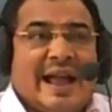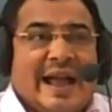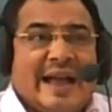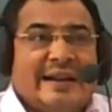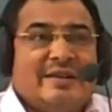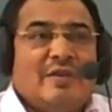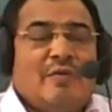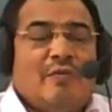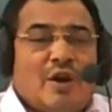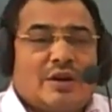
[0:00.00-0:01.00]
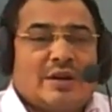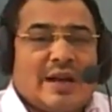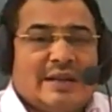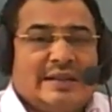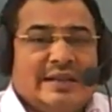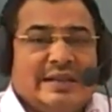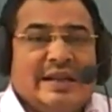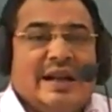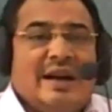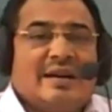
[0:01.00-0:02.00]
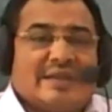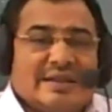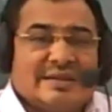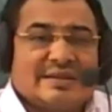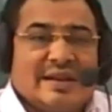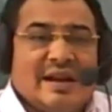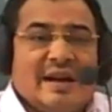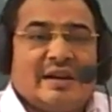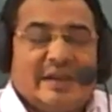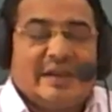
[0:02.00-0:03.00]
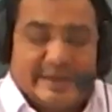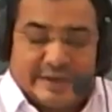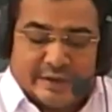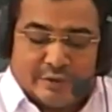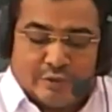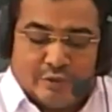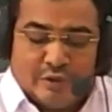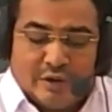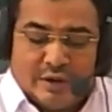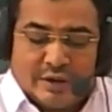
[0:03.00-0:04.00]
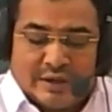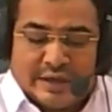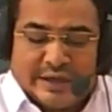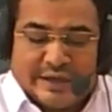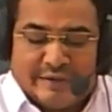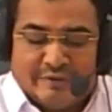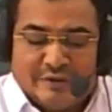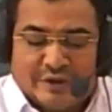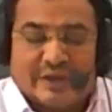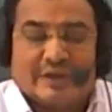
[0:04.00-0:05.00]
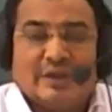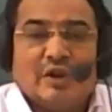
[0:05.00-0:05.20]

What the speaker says: and what are the risks related to Green Revolution.